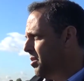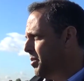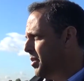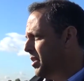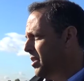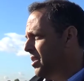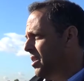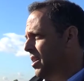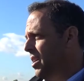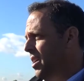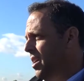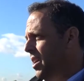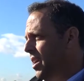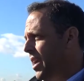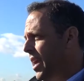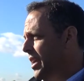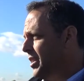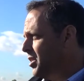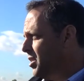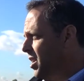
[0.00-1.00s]
I mean,
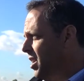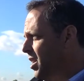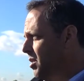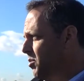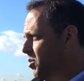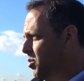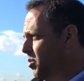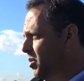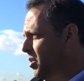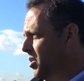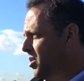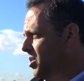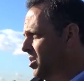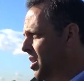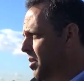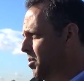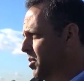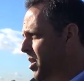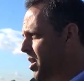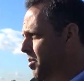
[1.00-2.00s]
Case Keenum's really
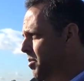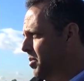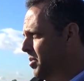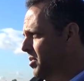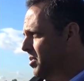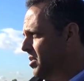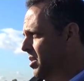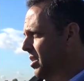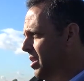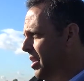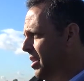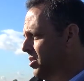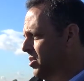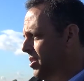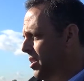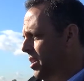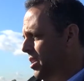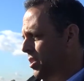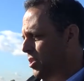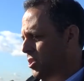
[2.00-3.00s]
stepped up, done an
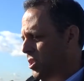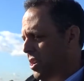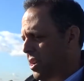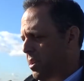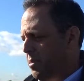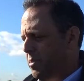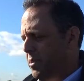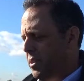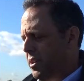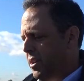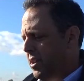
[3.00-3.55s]
outstanding job.